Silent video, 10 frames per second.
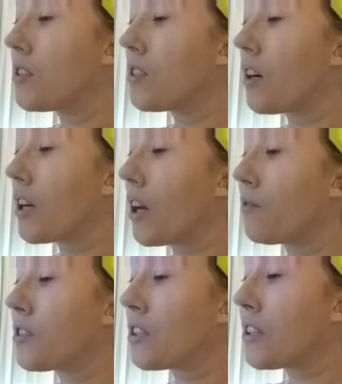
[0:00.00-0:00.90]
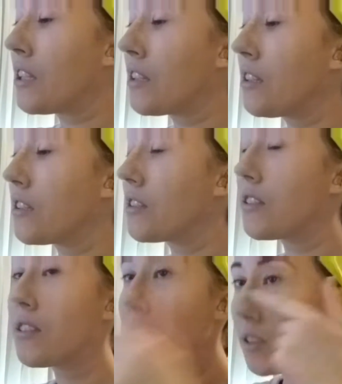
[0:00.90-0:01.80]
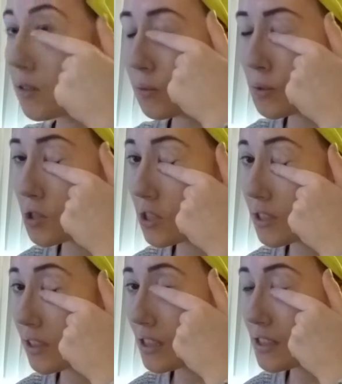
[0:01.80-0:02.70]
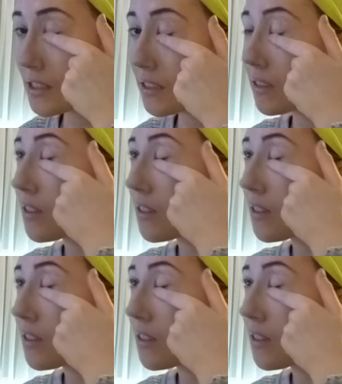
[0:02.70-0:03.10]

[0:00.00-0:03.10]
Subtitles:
Starting off with the lid. It's just this.